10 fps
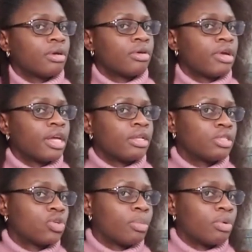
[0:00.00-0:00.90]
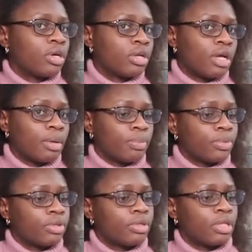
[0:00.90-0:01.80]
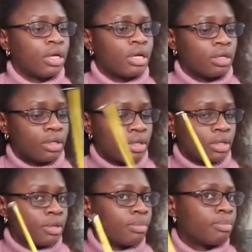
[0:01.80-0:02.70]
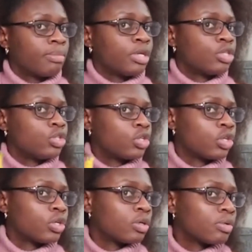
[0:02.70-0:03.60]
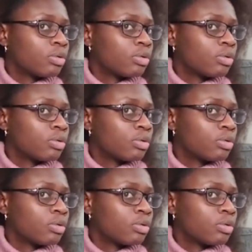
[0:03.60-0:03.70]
All right, so I'm gonna put the measure